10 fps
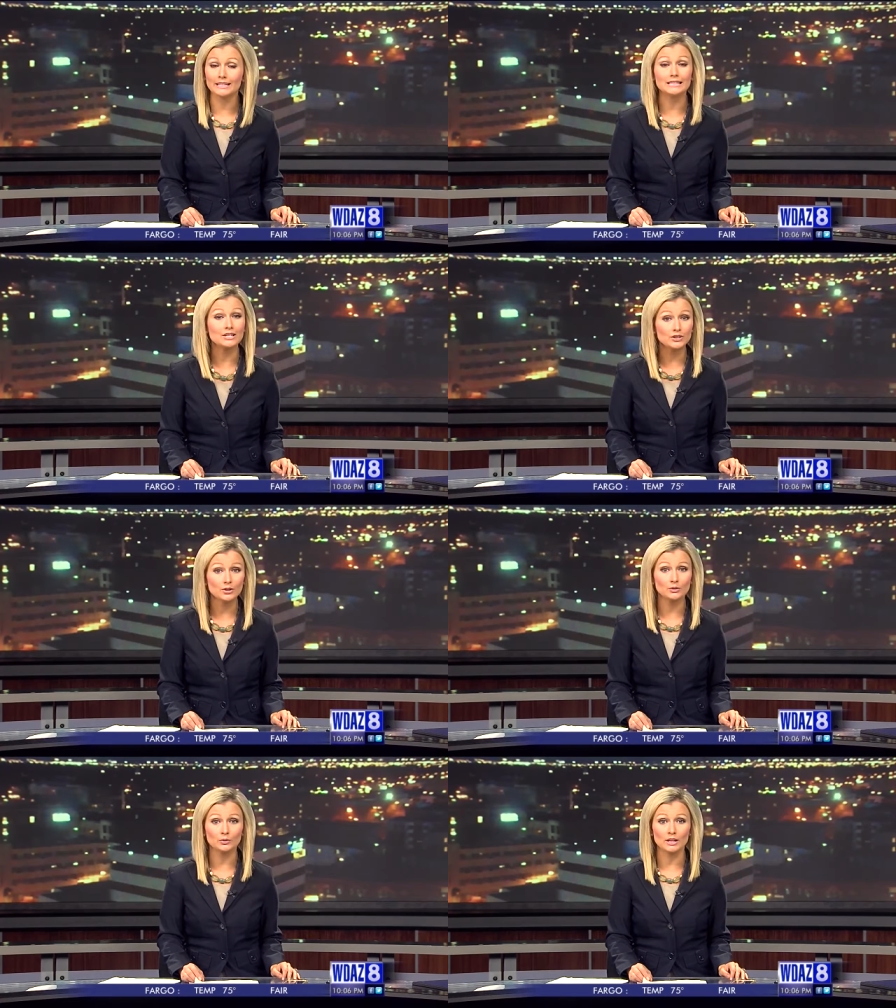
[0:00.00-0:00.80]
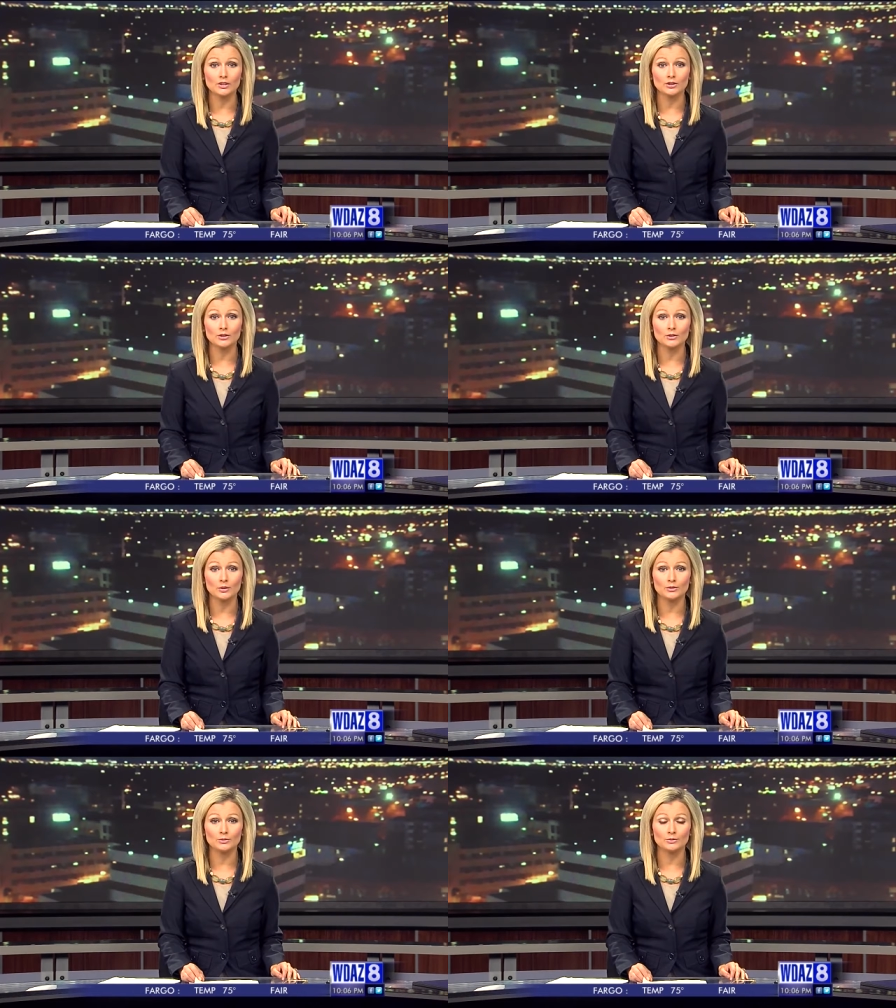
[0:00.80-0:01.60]
and additional
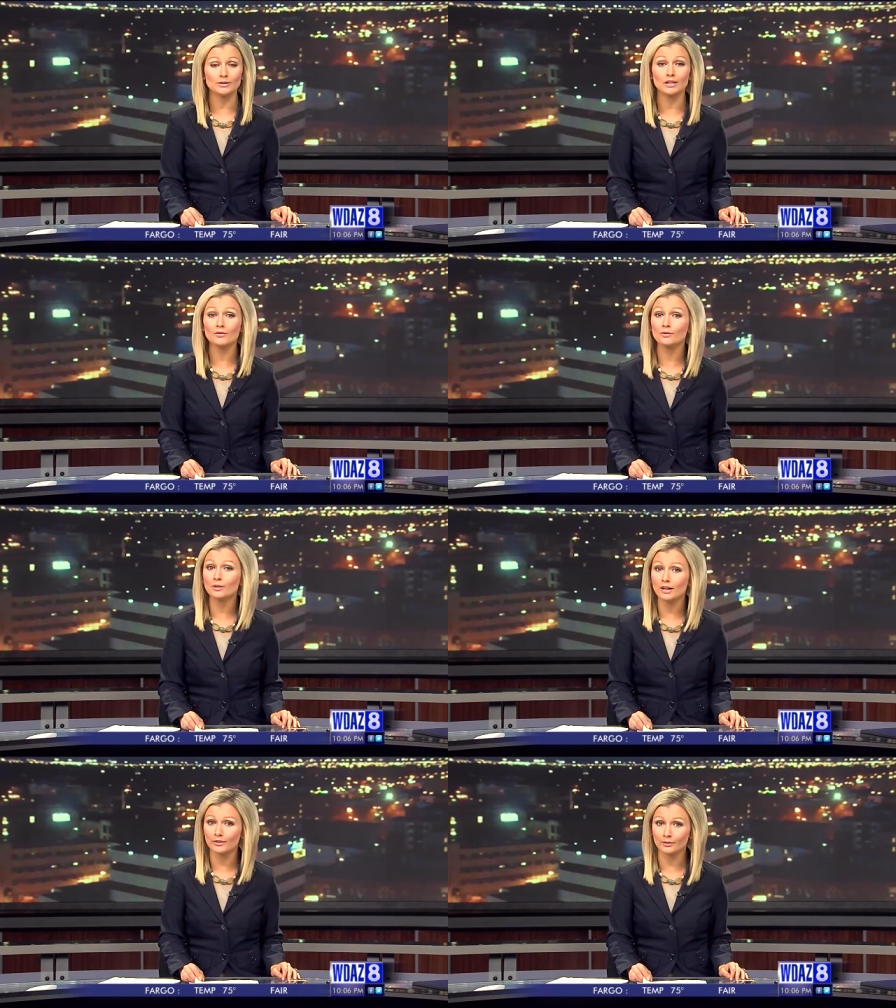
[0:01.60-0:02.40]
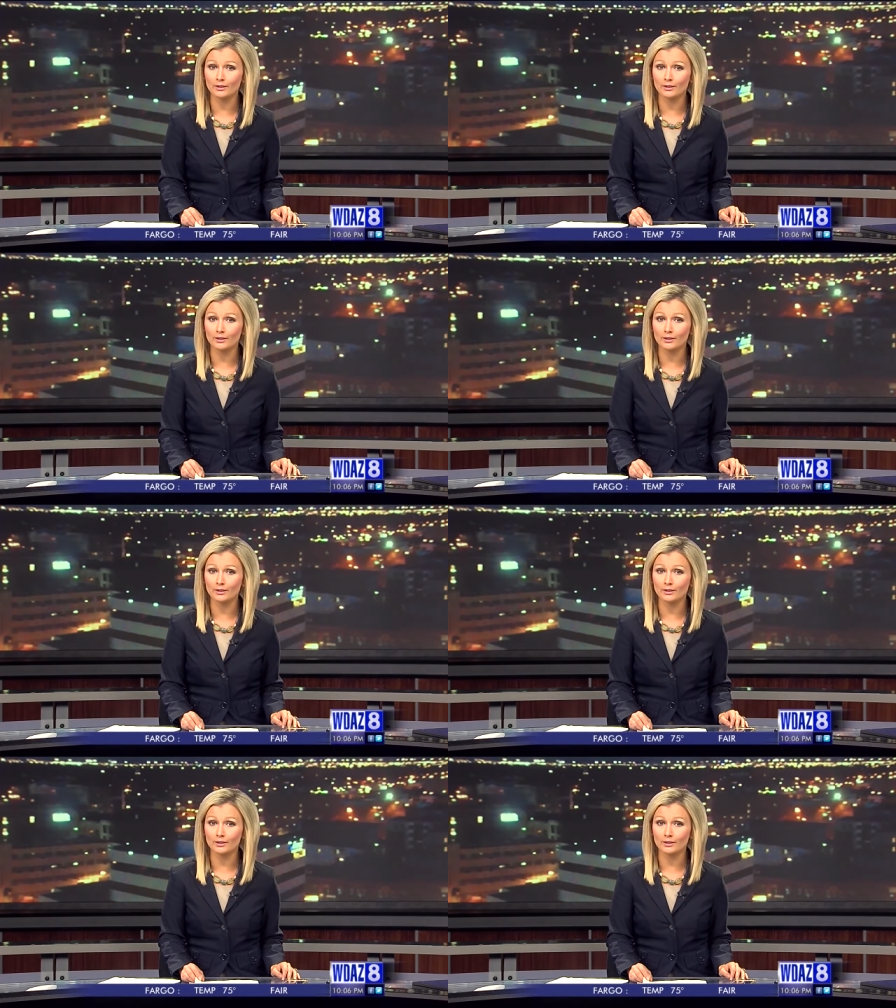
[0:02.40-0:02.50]
donations go to several